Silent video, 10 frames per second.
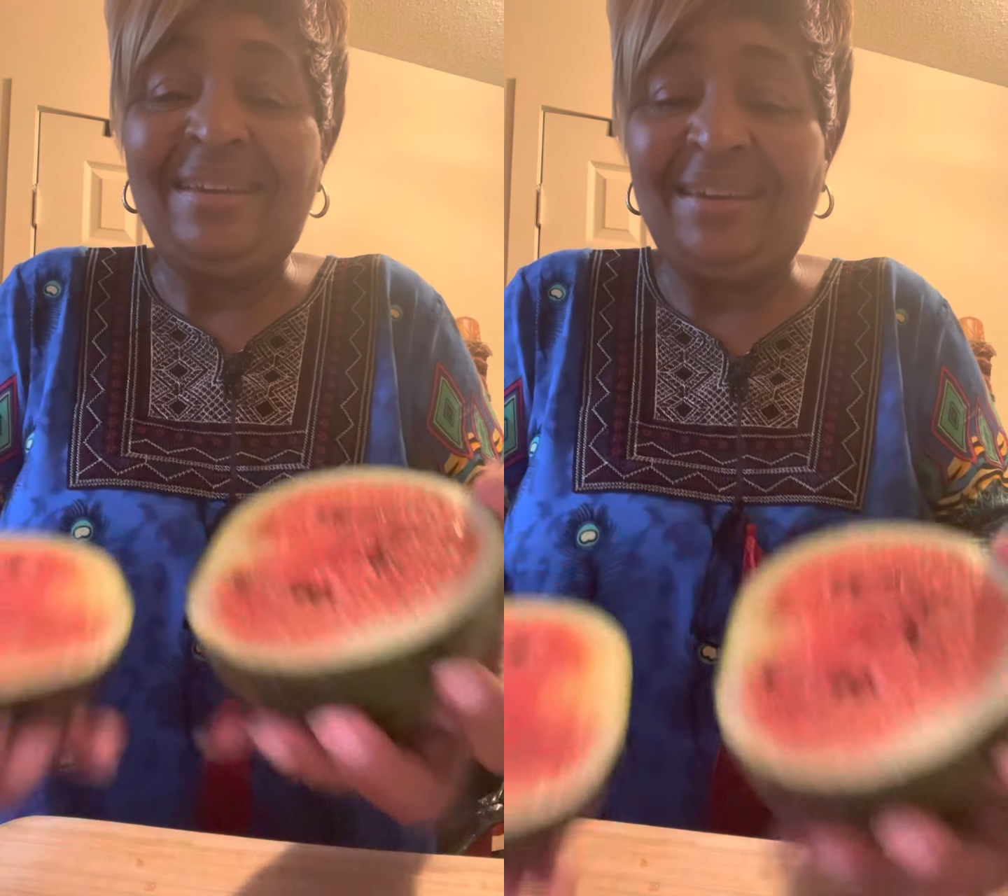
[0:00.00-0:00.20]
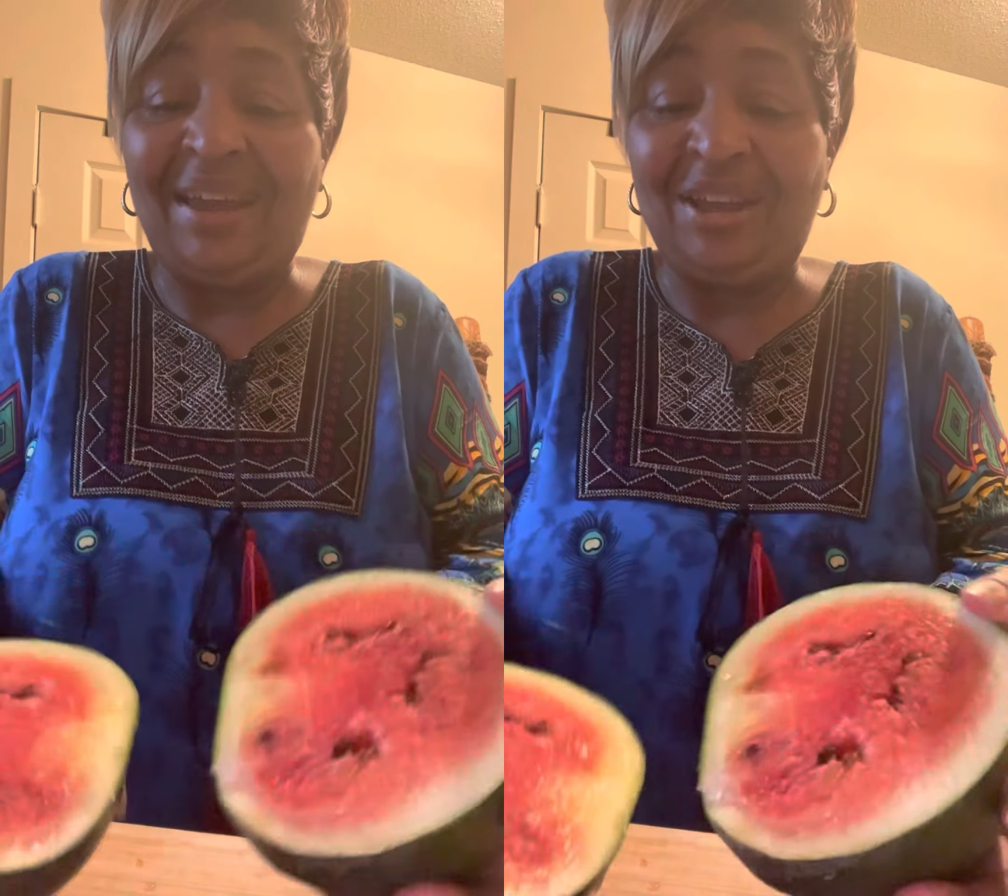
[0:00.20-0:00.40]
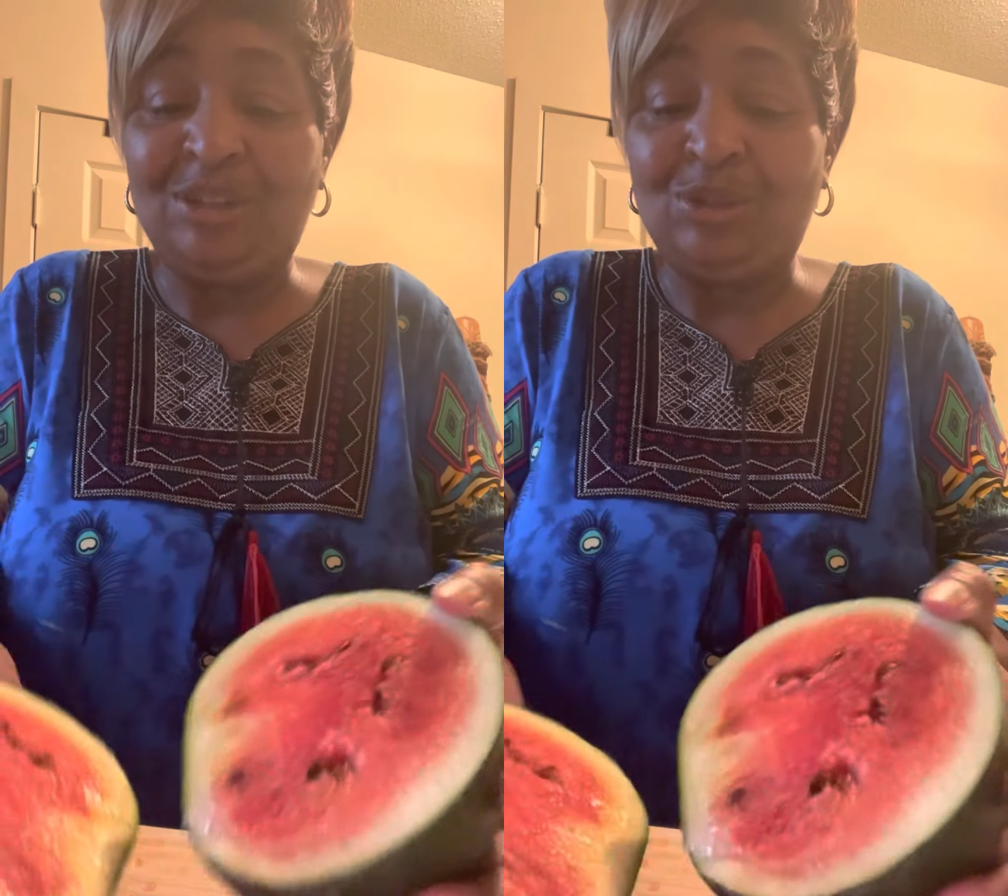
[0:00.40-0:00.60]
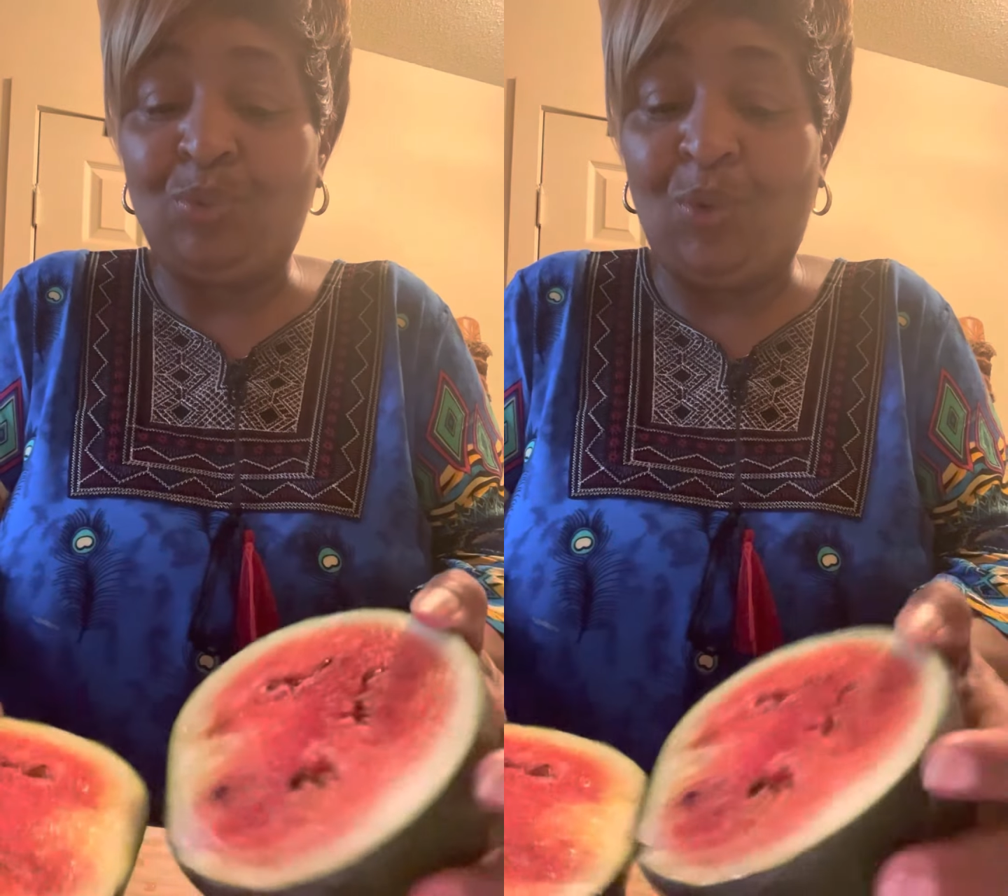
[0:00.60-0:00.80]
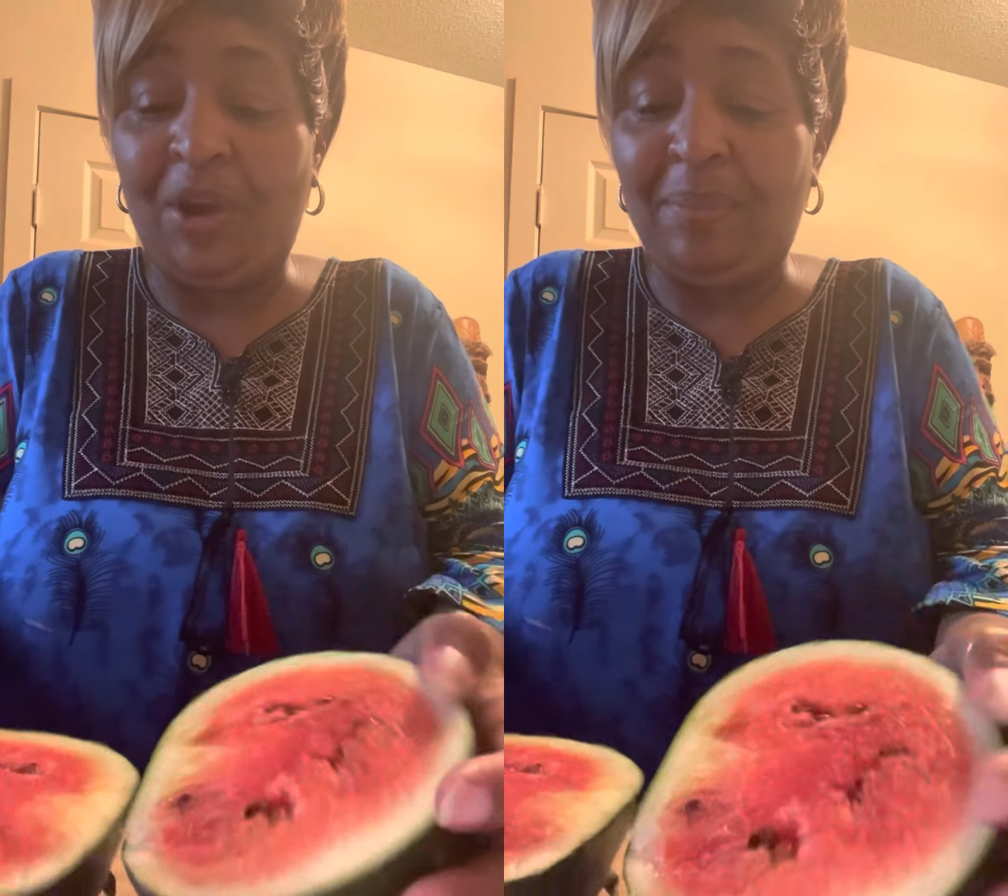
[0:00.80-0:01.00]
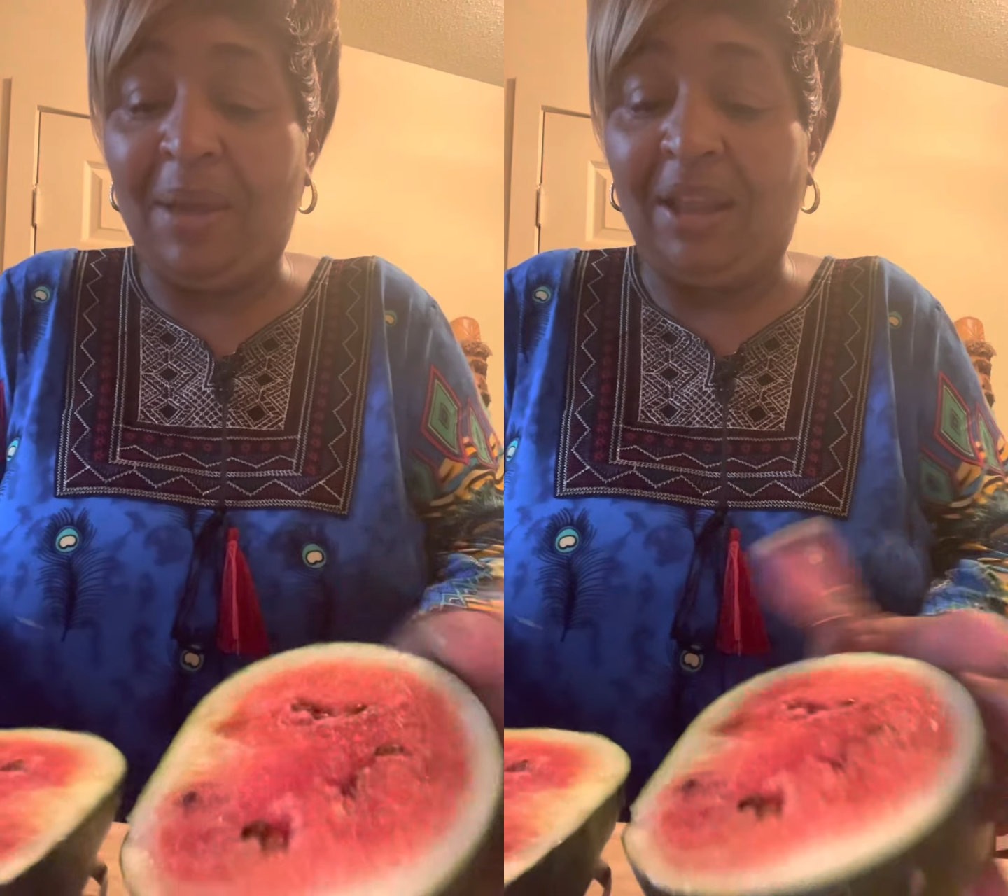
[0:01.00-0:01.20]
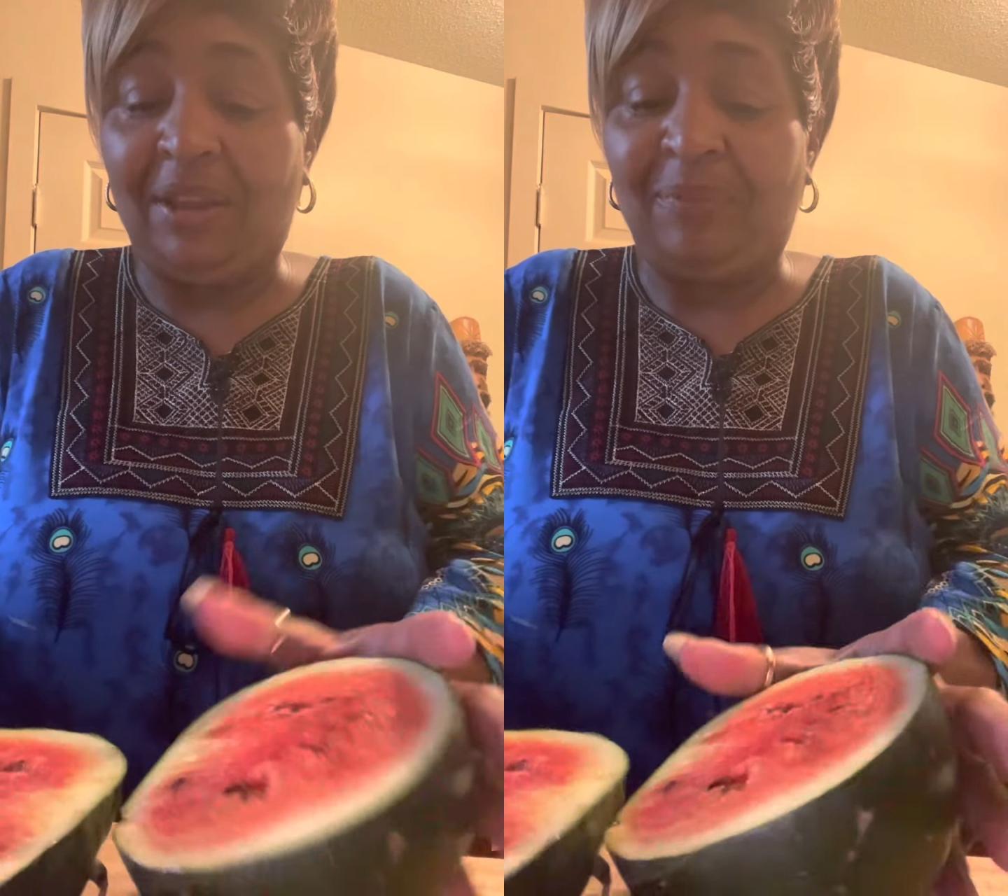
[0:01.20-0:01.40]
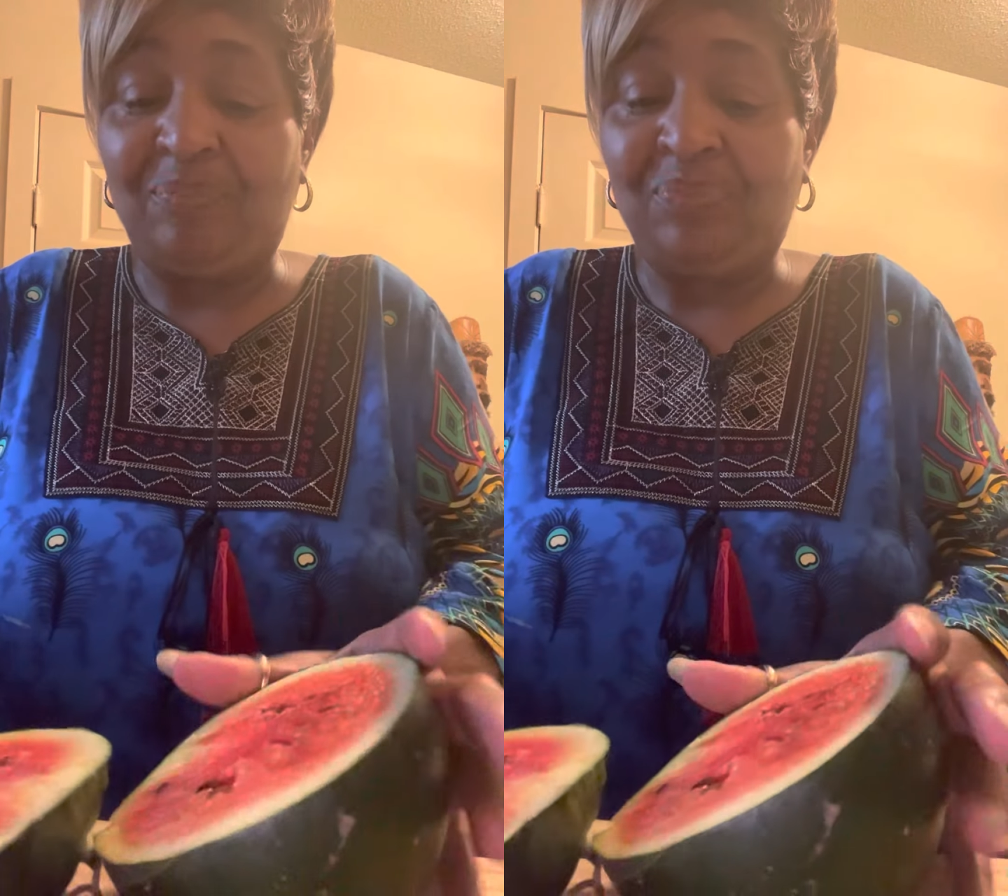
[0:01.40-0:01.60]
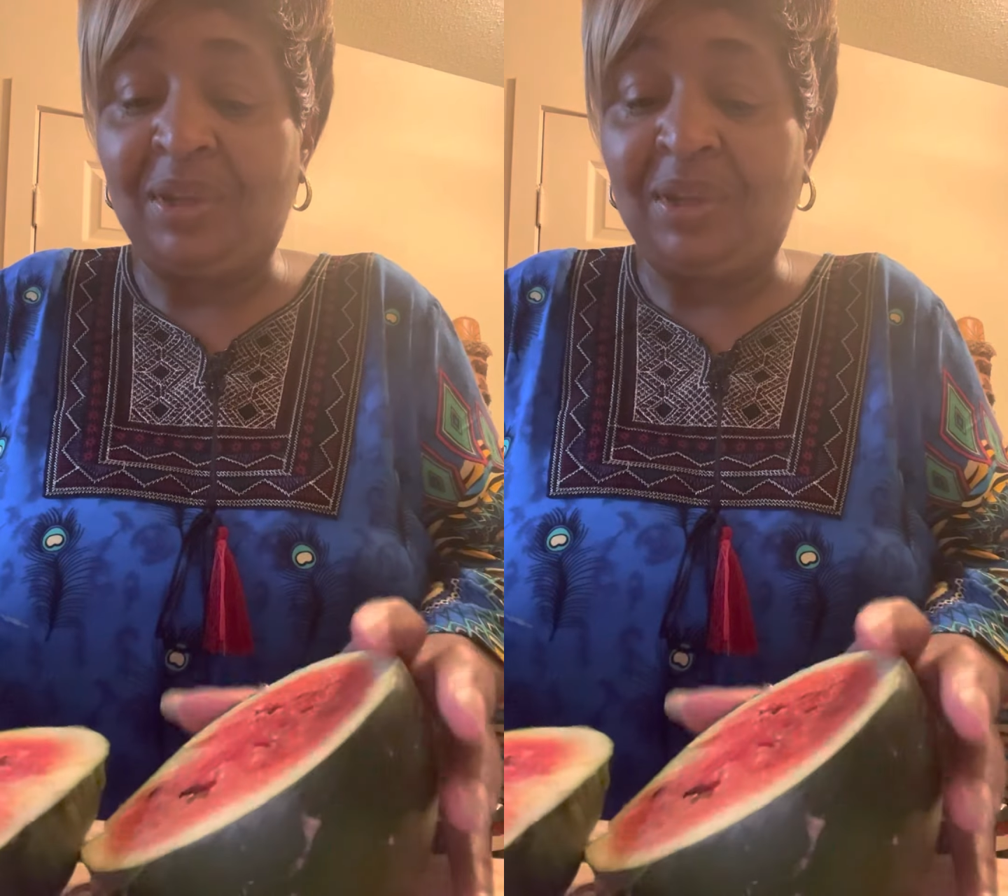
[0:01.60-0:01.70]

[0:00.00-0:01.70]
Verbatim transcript: Nice watermelon.